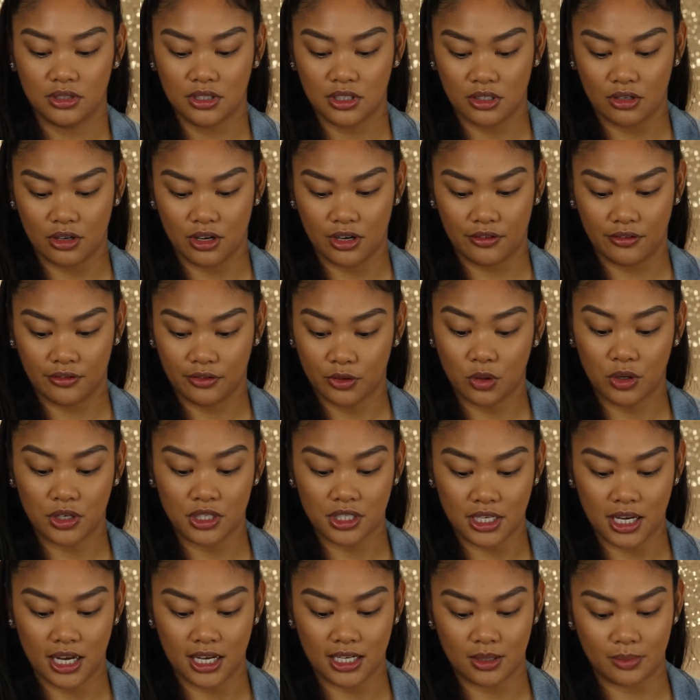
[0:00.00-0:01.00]
So of
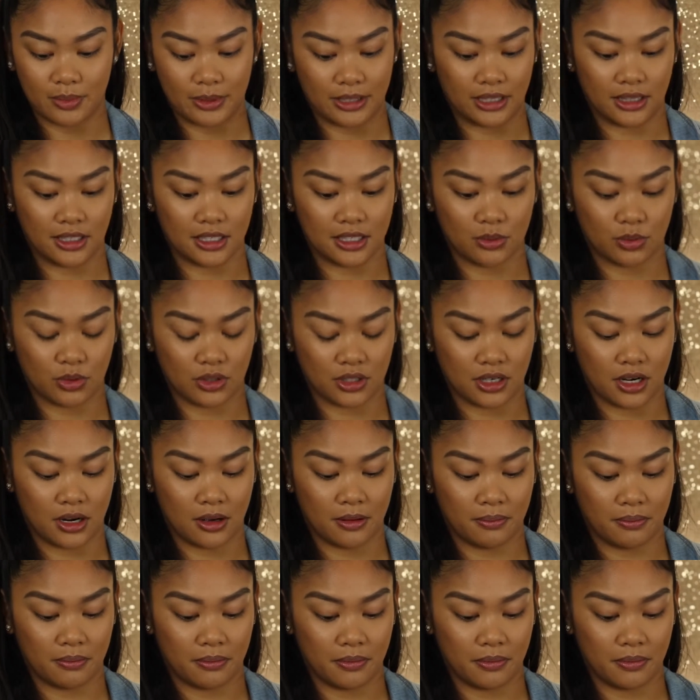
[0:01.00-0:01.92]
course I had to pick this one up.